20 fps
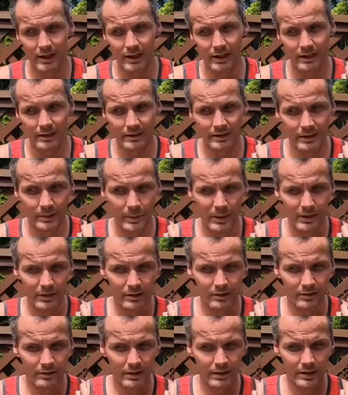depending on the
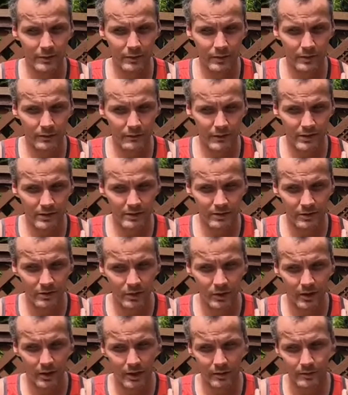level of vision that you have
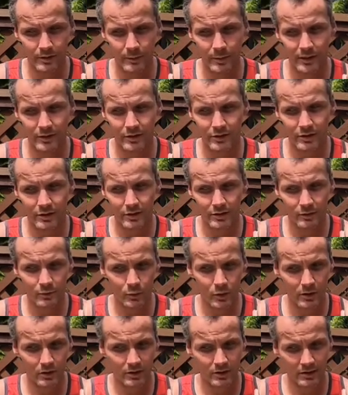depends on what
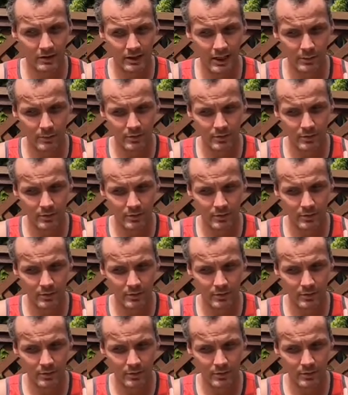type of